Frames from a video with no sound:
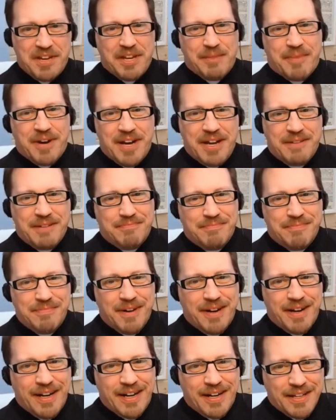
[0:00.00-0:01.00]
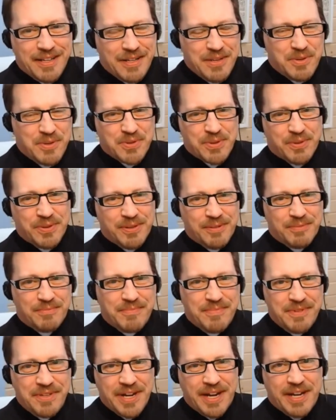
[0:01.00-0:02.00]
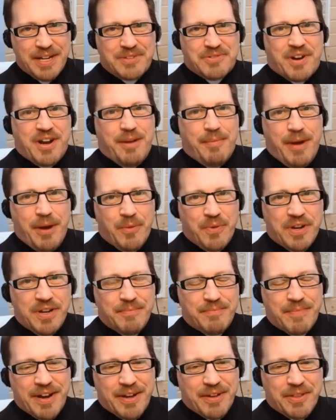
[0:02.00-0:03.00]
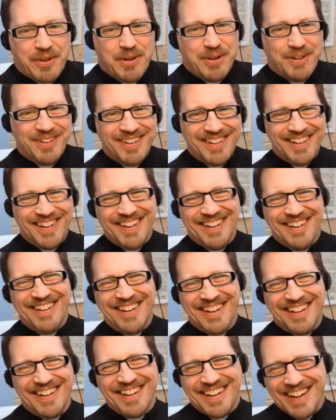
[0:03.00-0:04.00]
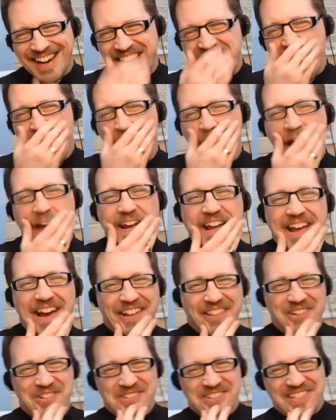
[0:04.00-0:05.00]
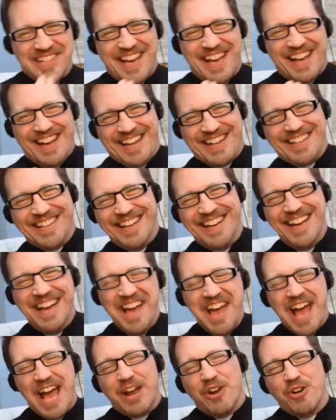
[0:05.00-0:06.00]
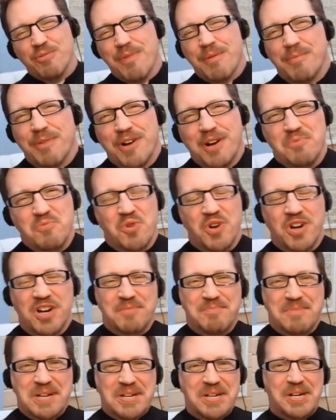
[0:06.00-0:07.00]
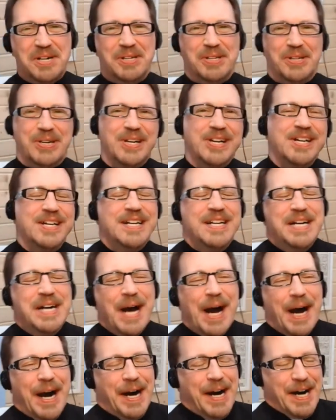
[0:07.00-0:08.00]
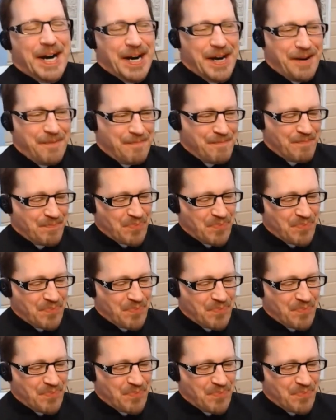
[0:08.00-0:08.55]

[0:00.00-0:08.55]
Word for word: into my usual diatribe I would in my other any other setting. And remember, I'm wearing my collar. I